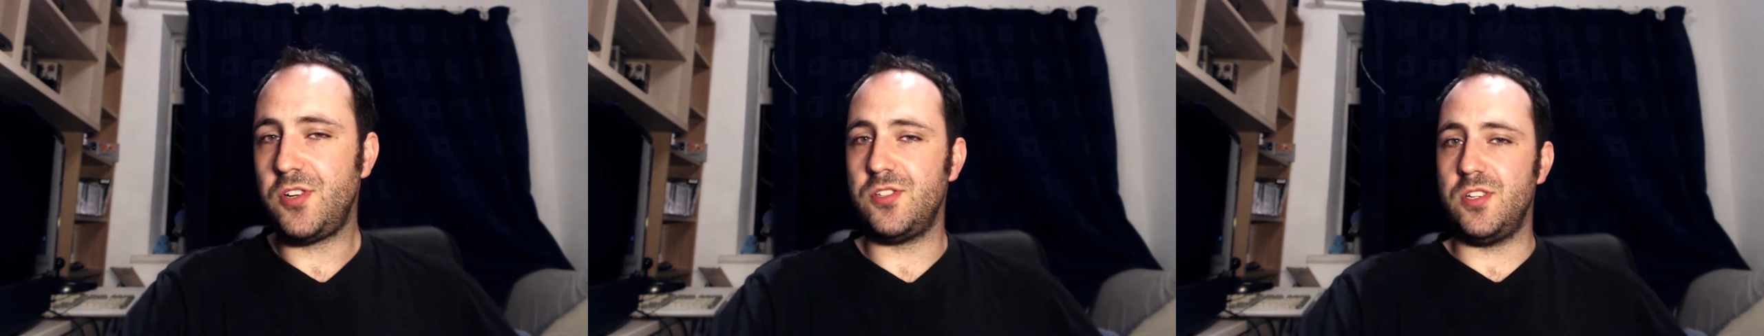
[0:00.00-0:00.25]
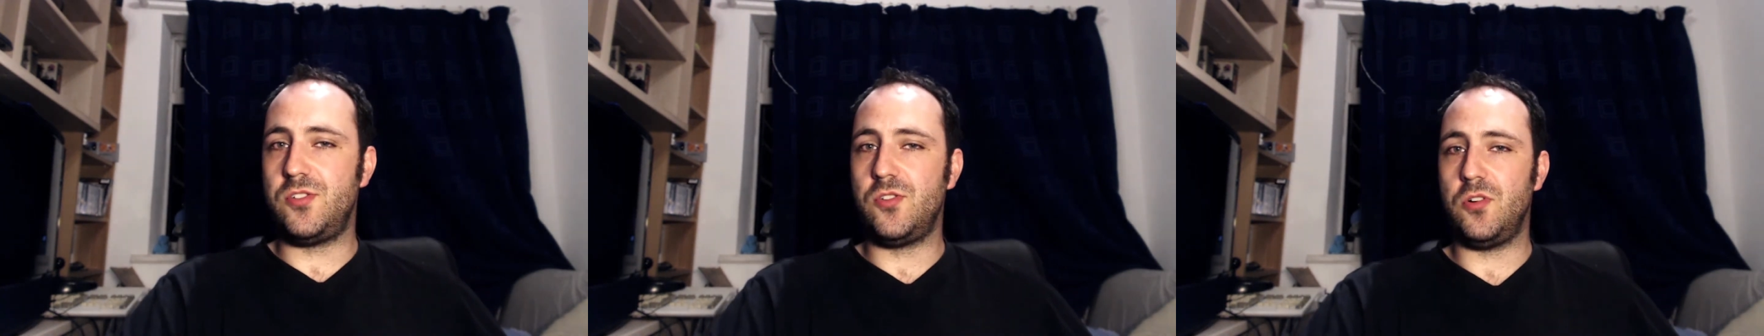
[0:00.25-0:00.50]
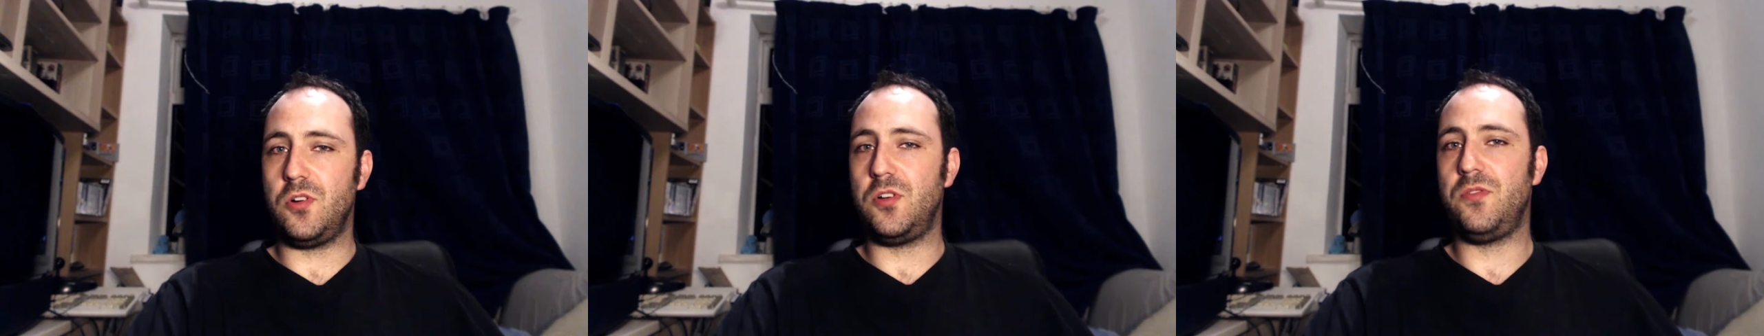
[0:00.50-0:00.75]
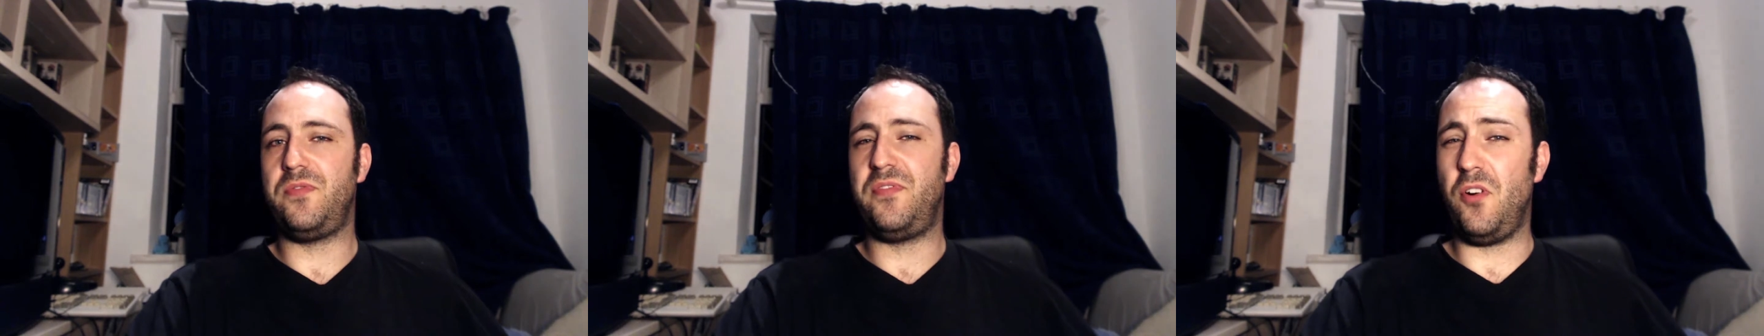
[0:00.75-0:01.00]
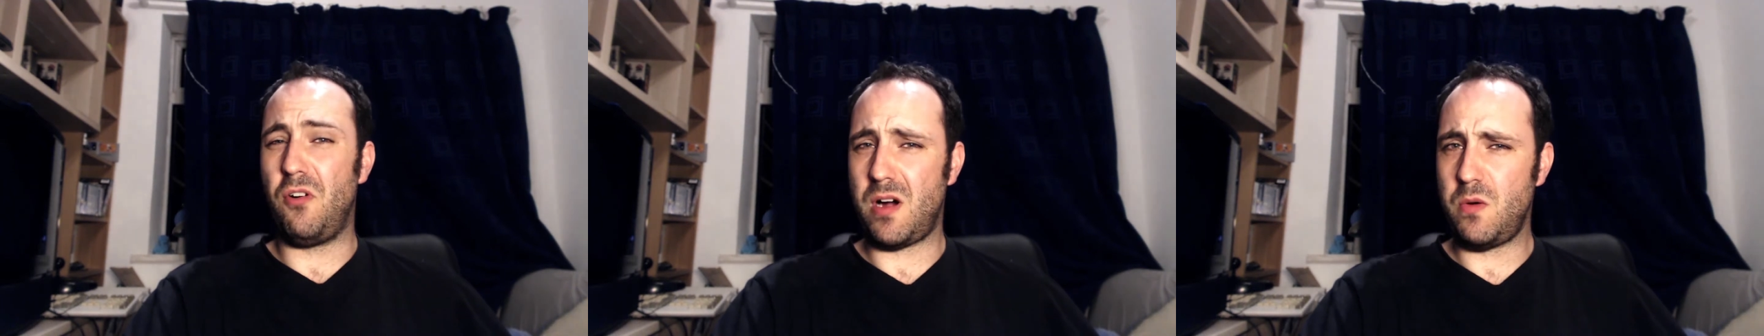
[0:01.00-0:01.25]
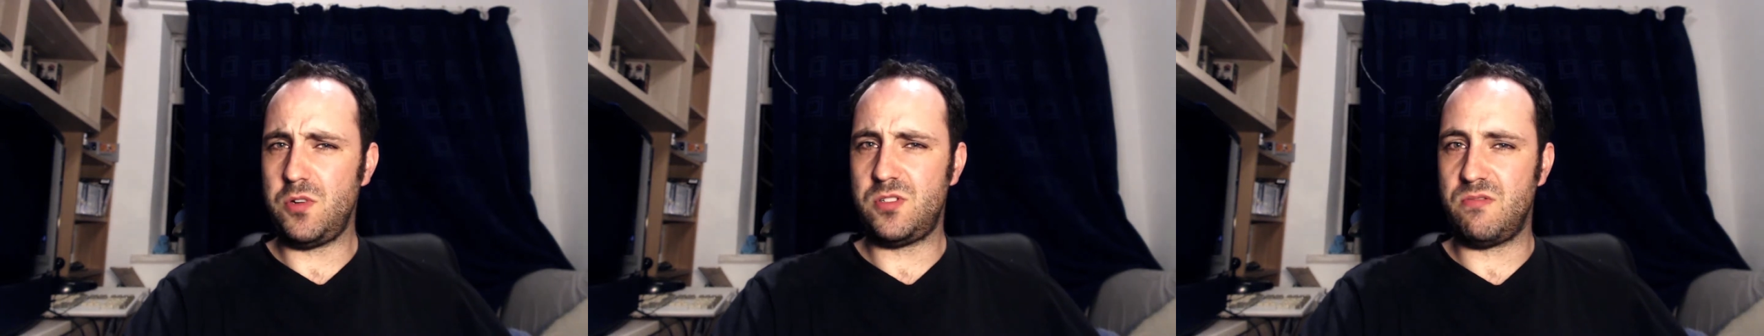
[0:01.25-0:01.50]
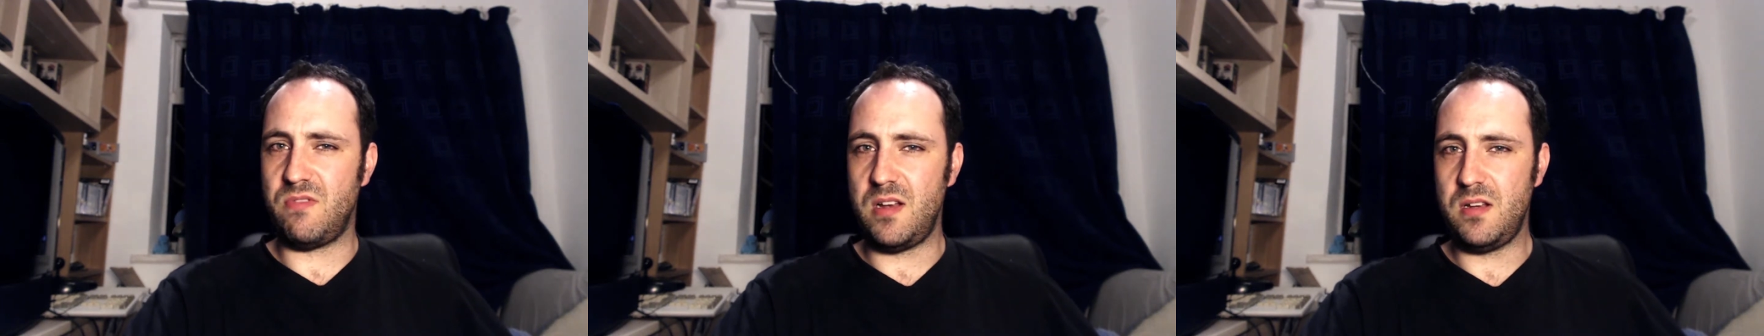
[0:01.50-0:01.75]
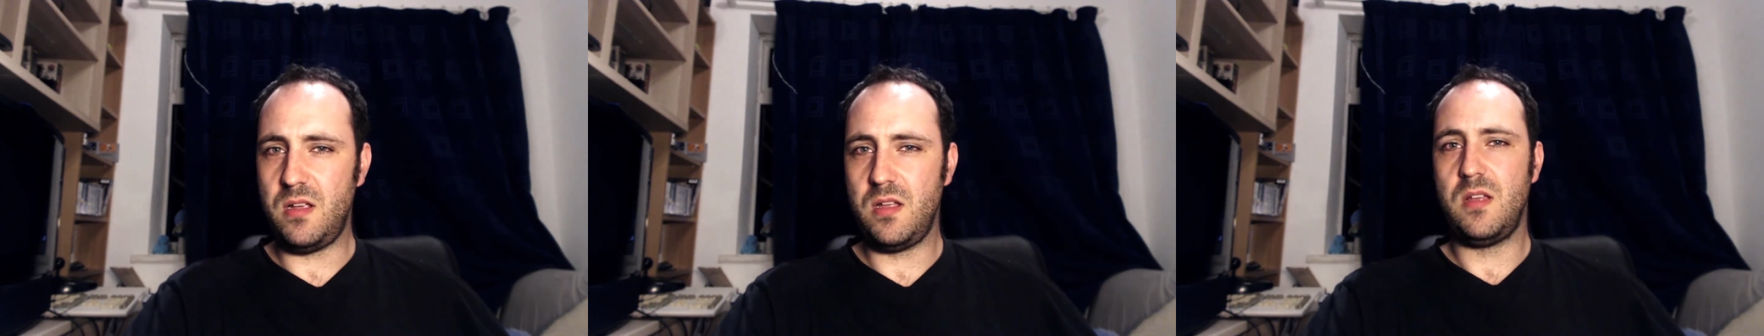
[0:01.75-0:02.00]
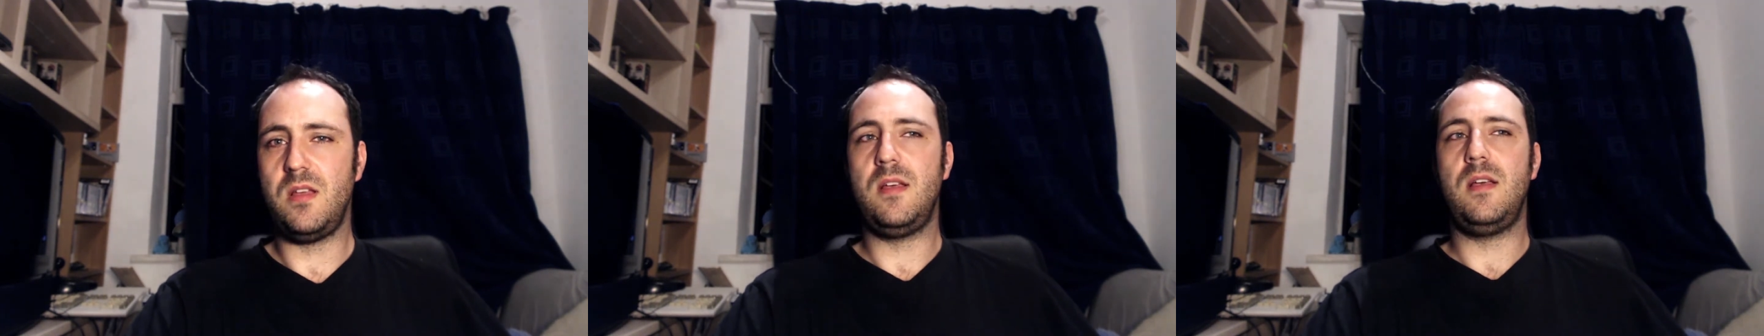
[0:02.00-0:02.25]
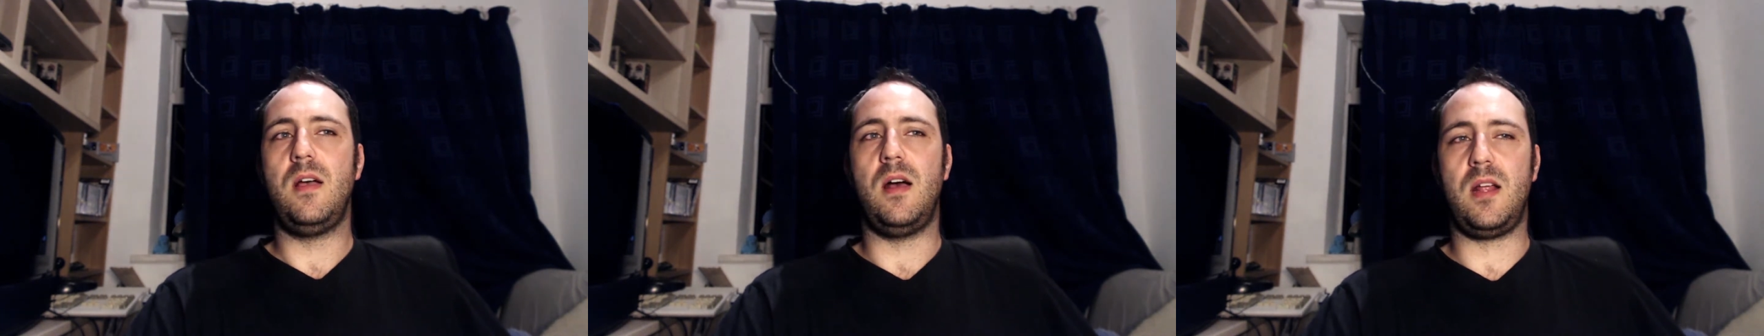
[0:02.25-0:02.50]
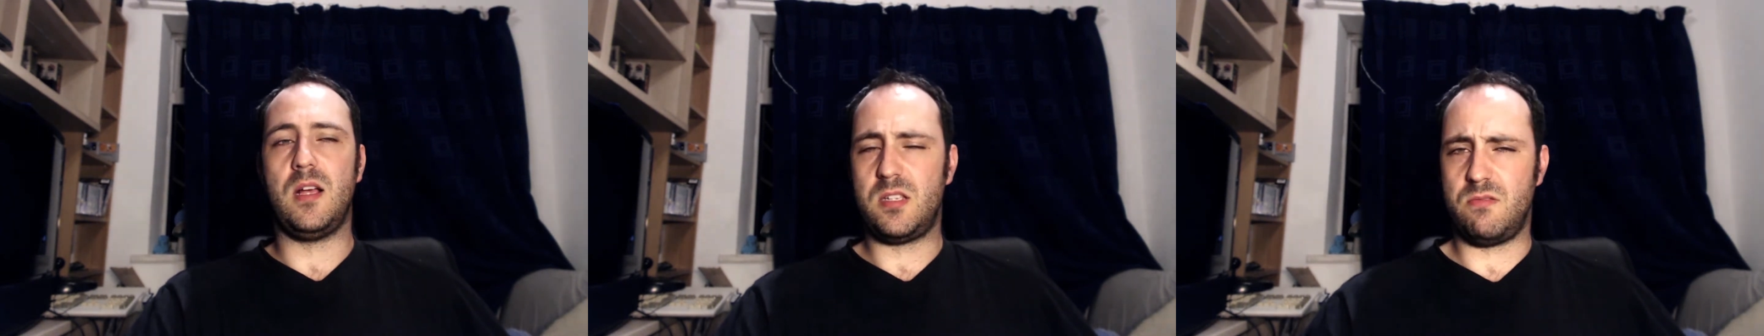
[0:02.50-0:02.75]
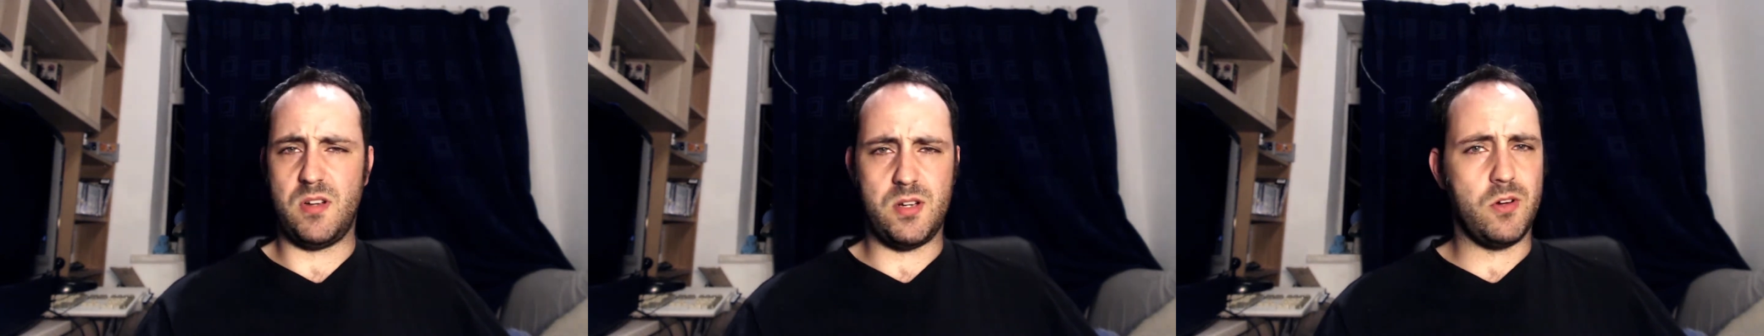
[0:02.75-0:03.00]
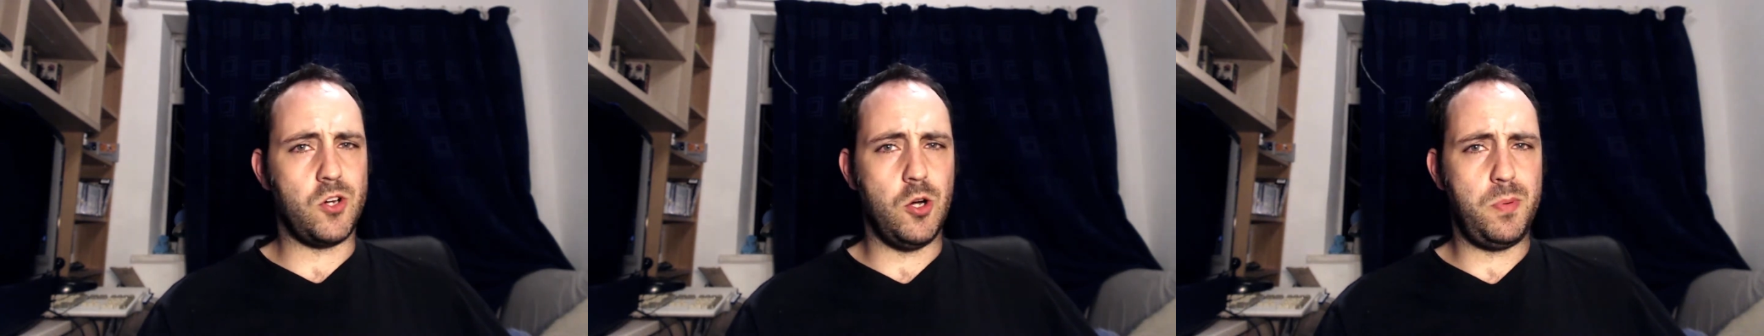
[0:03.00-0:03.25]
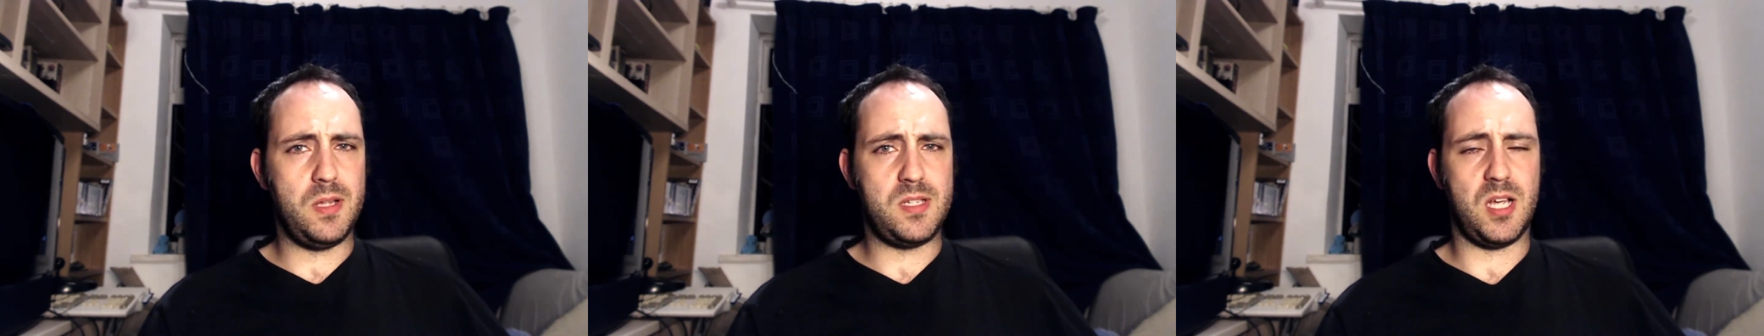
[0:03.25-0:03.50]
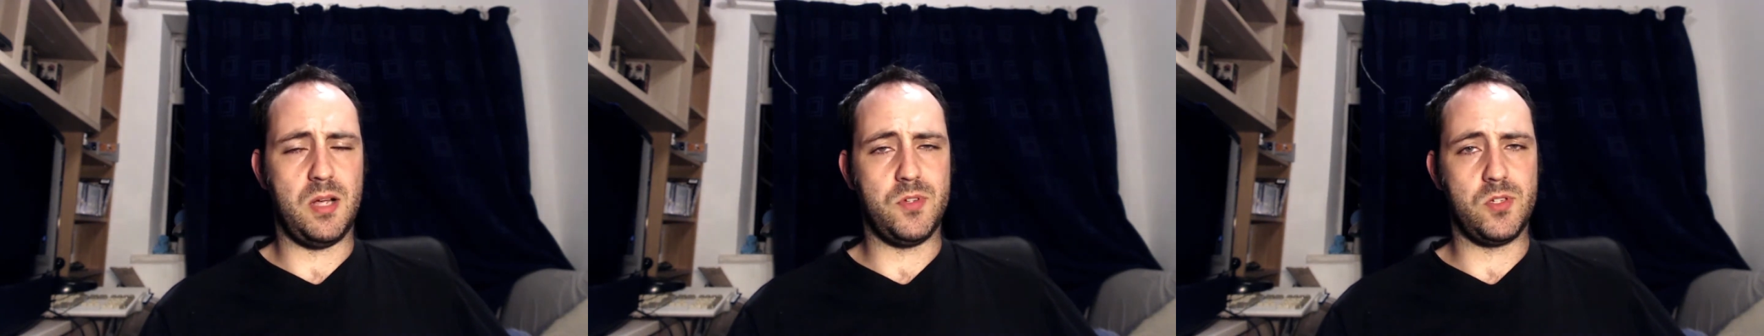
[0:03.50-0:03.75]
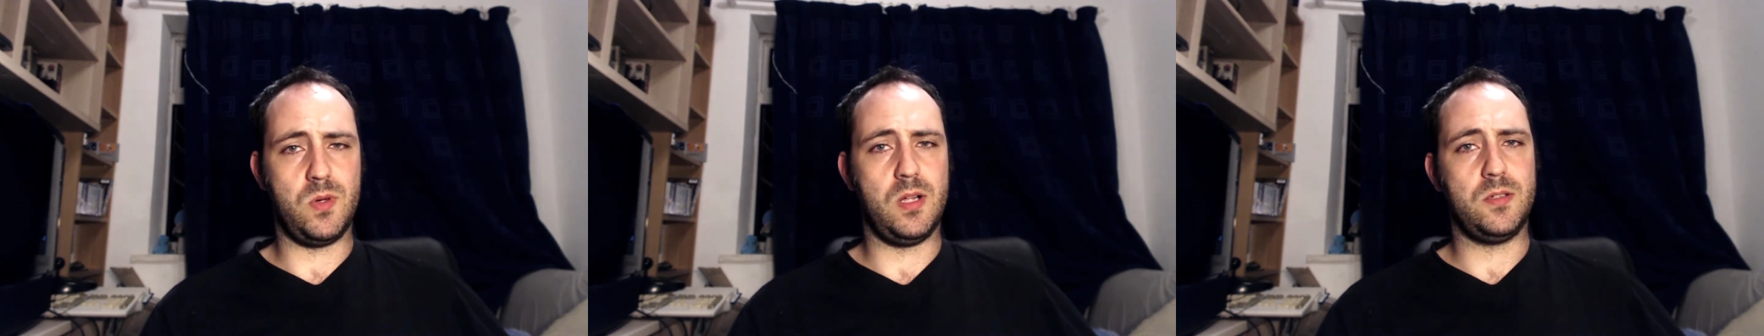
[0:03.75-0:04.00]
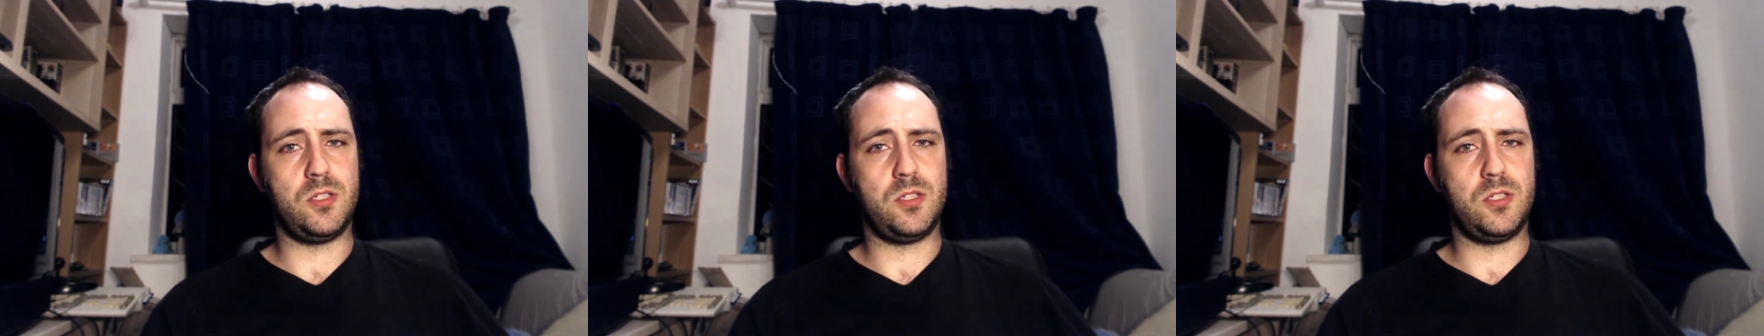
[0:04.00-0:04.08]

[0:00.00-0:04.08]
because it took 4 hours to render, and I had to render it a couple of times as well.